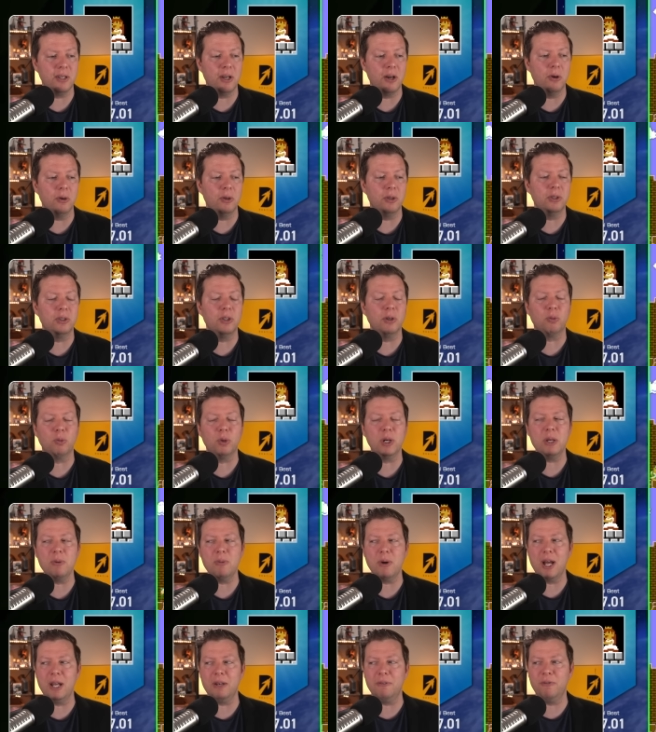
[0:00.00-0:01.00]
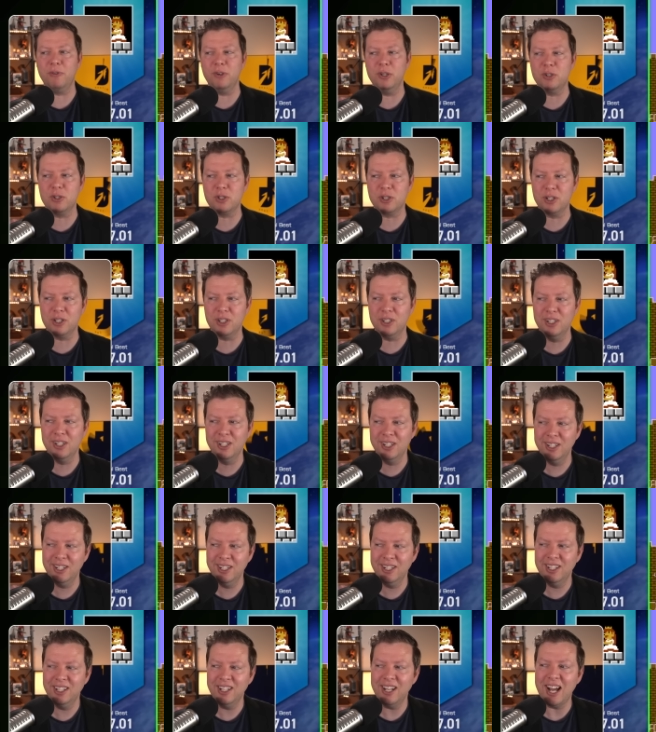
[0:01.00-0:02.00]
Oh, the rewind feature,
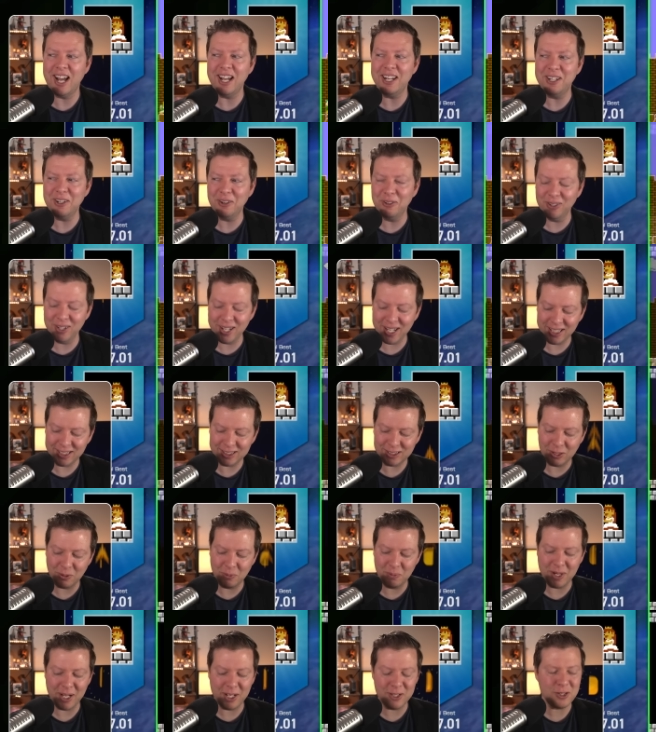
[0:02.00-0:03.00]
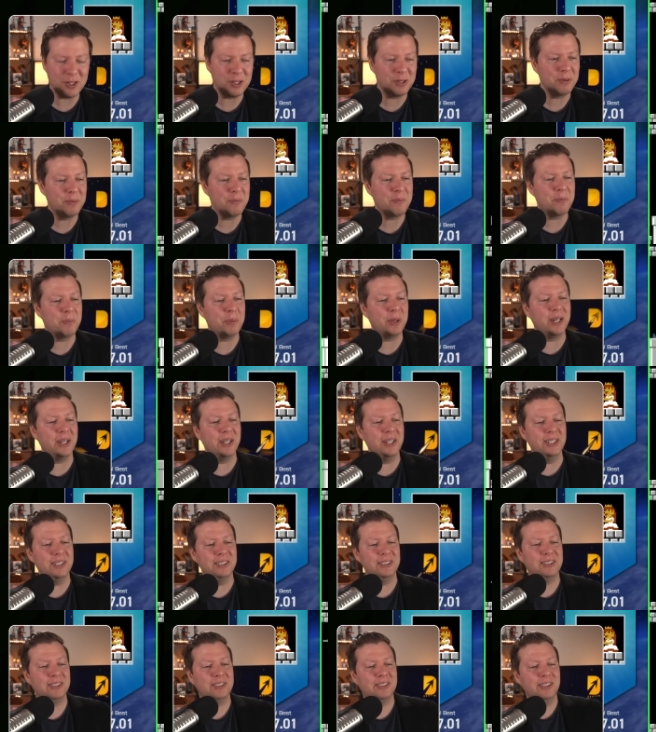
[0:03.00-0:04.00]
I don't like so much
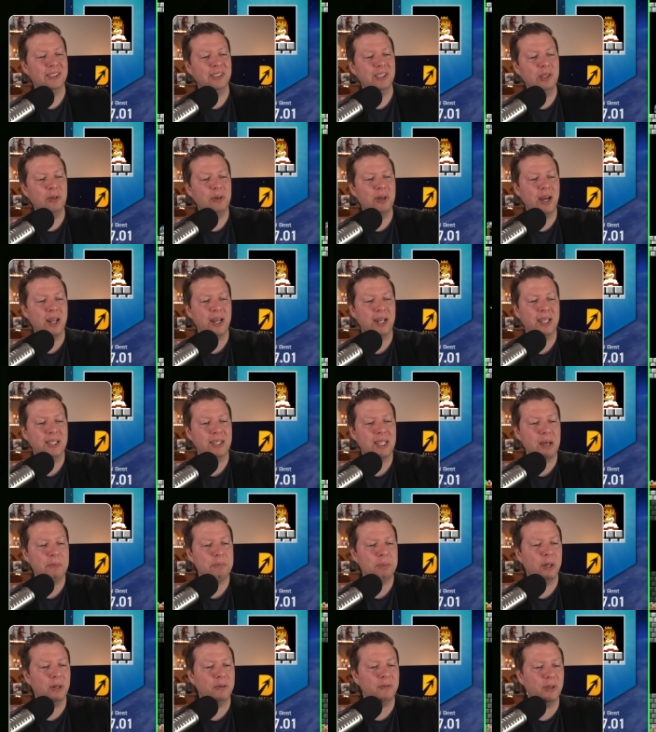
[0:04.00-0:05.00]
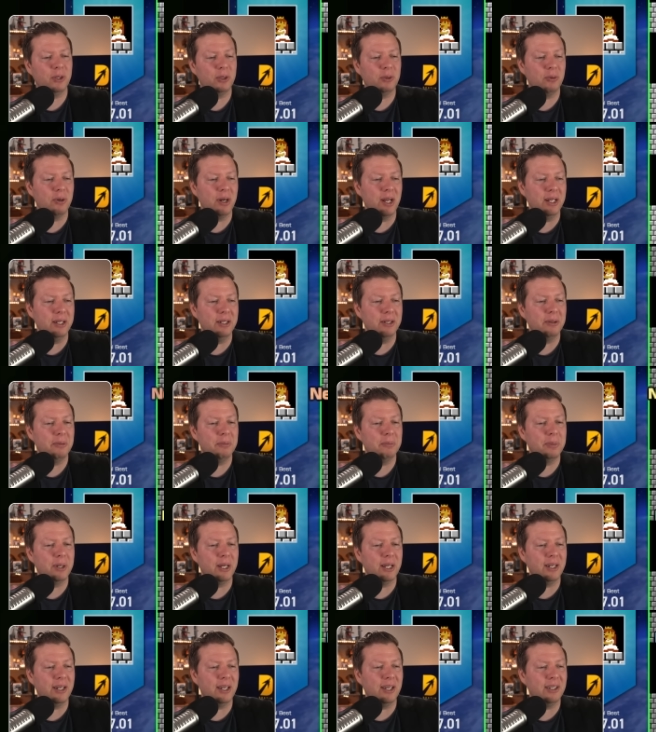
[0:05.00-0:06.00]
because you got to get that perfect run,
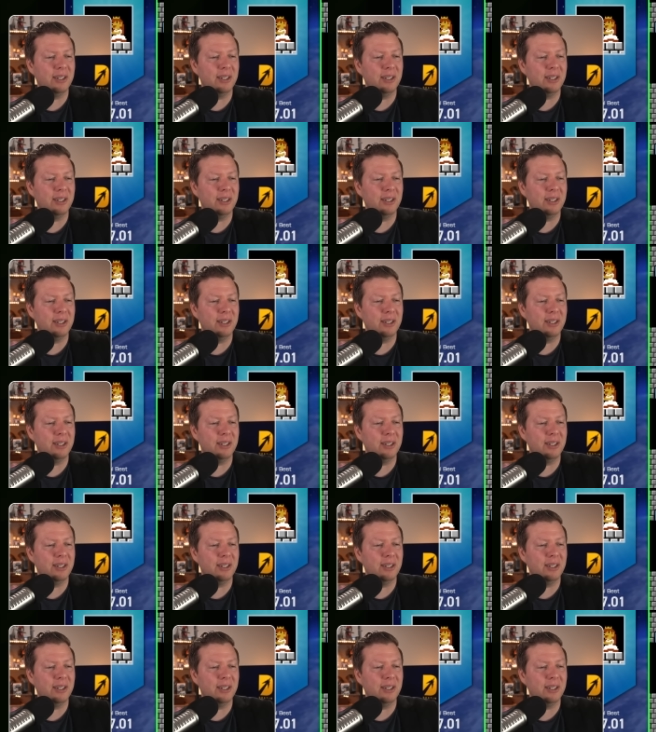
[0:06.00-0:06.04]
but